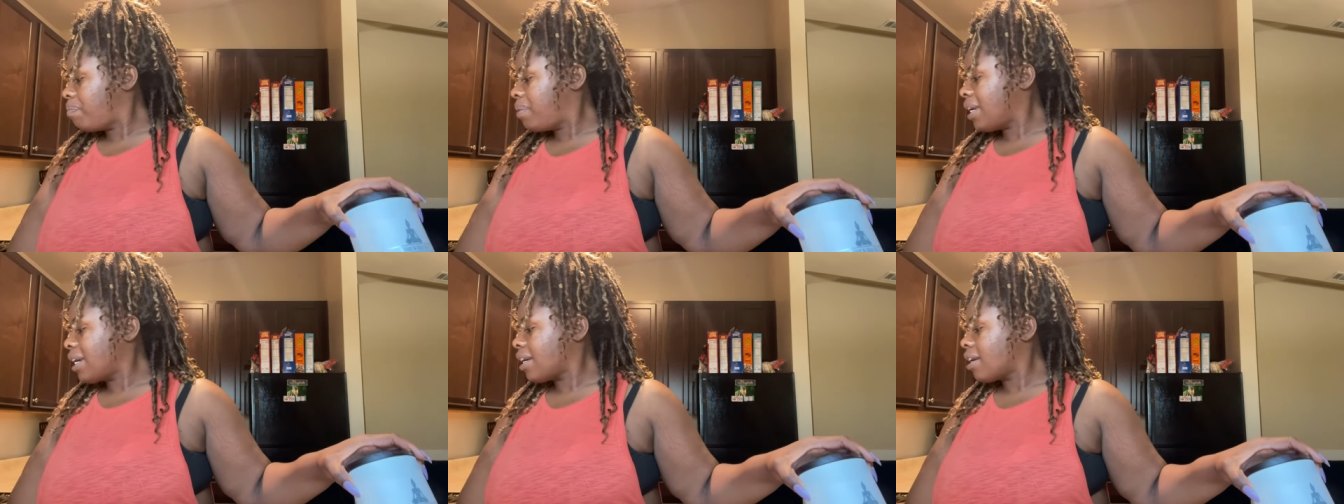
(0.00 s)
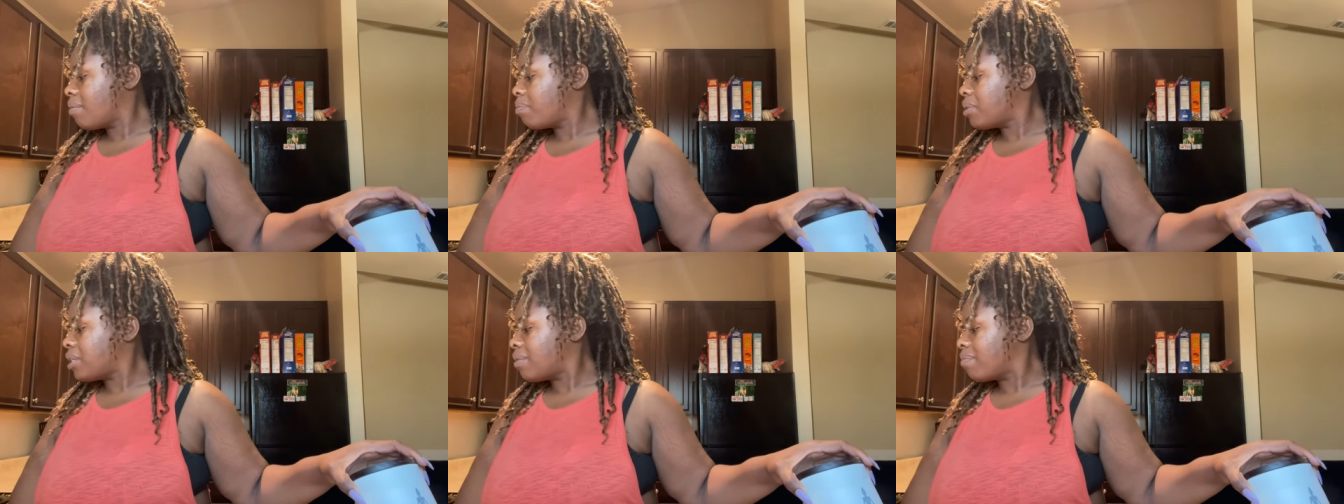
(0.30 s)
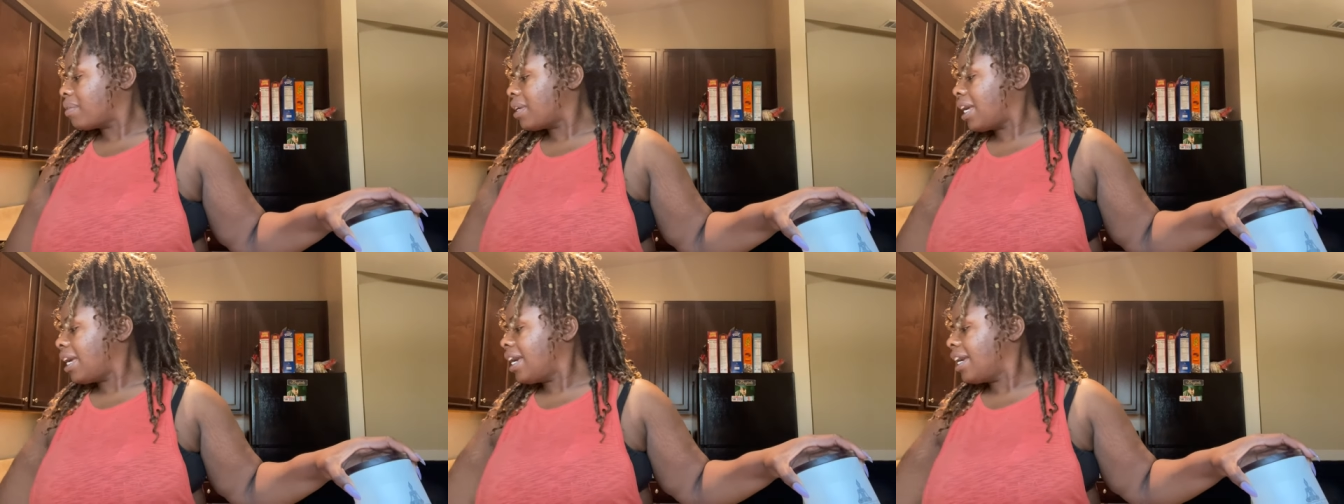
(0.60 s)
pick up
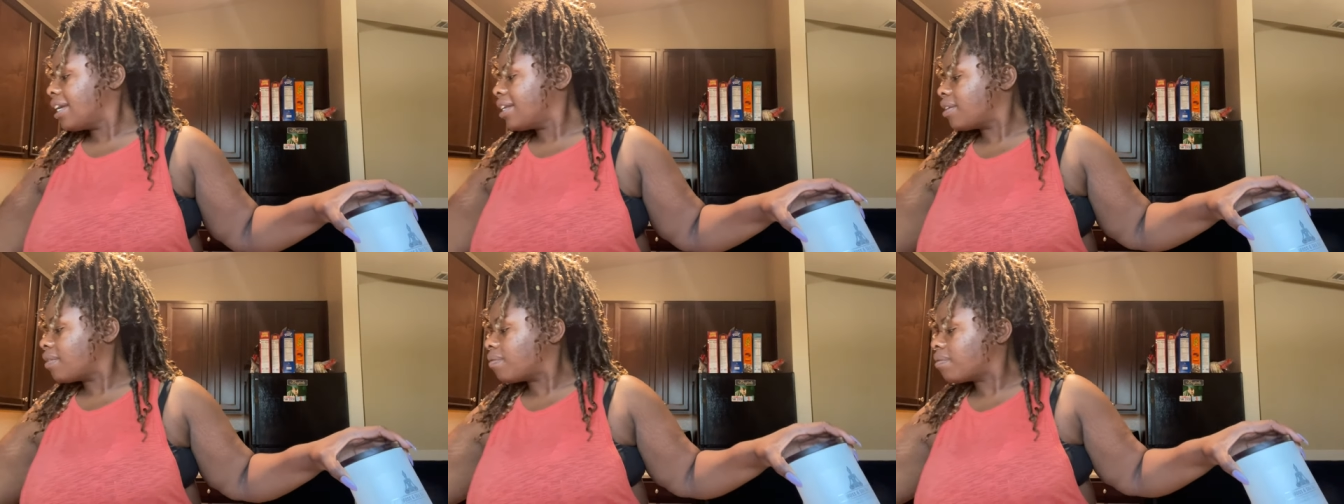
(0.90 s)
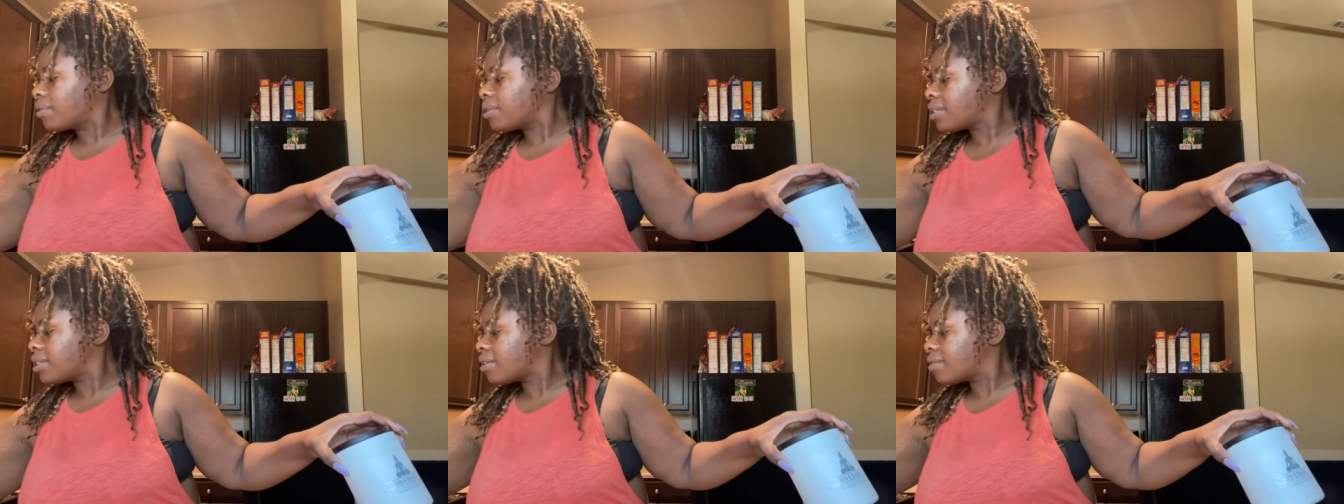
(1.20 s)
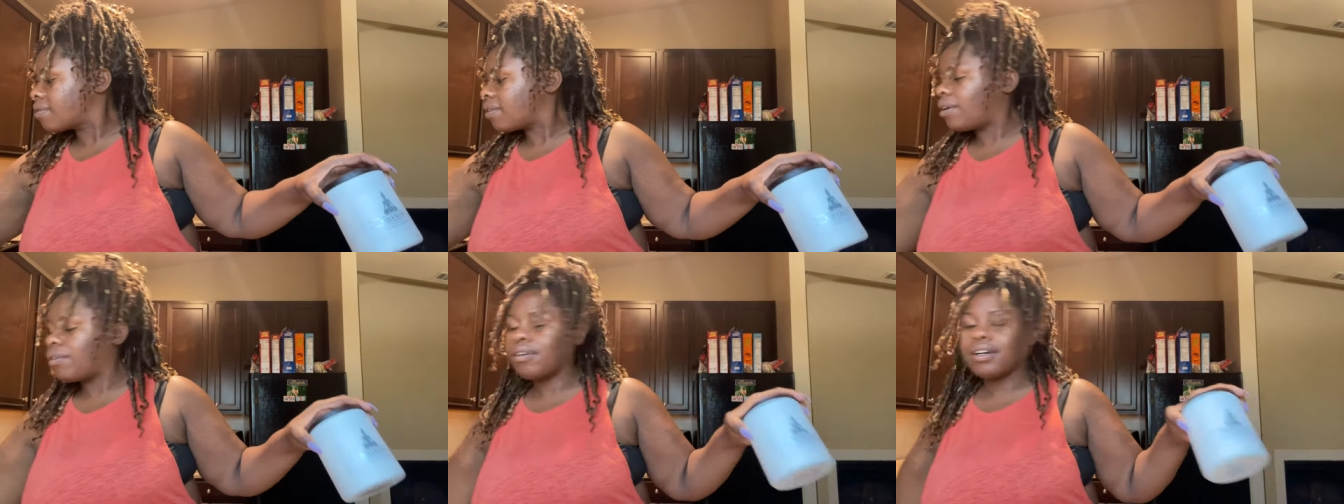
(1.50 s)
some candles,
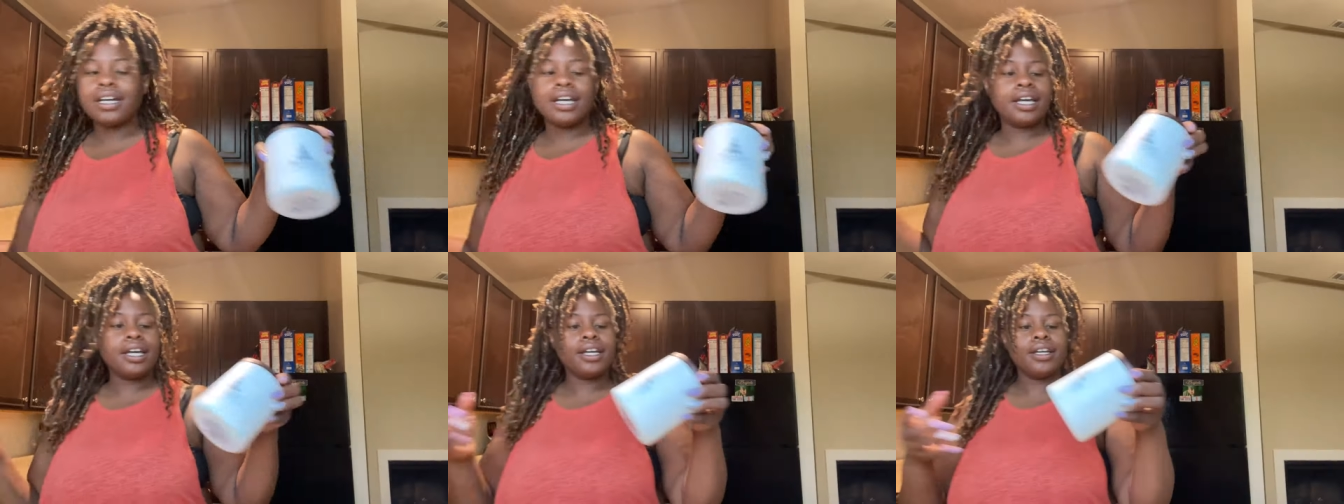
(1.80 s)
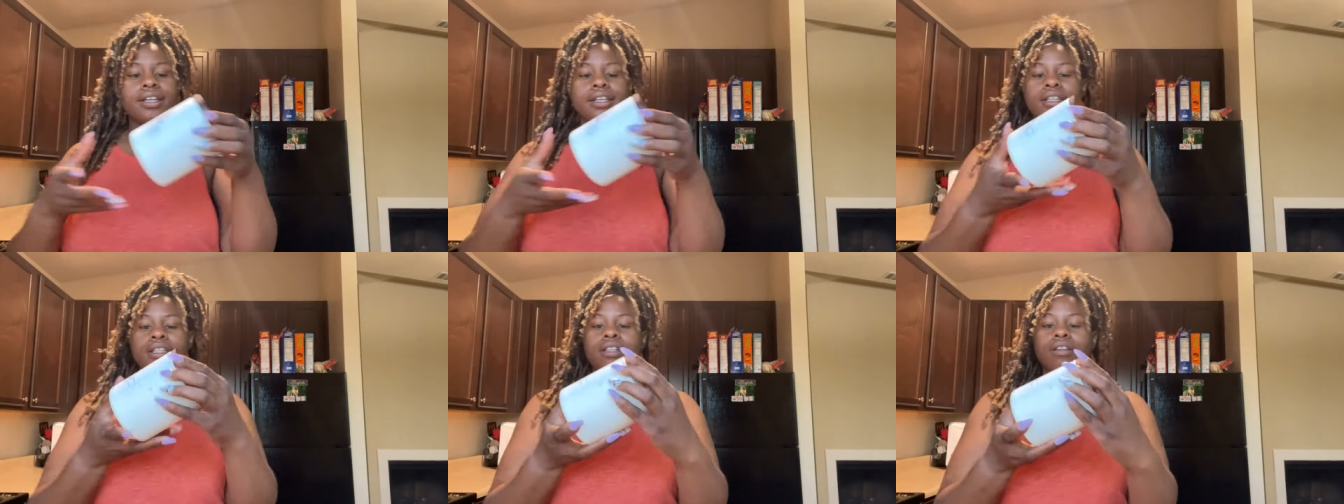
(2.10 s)
okay?